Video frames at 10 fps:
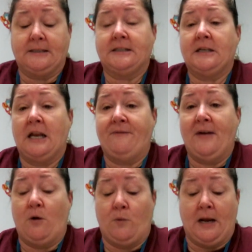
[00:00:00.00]
until I
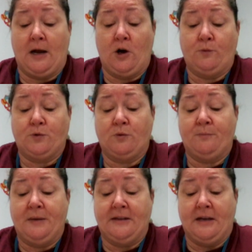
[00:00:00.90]
found what I hoped would
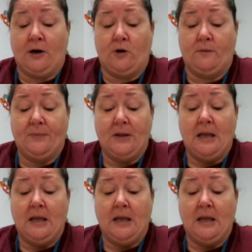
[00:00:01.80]
be there.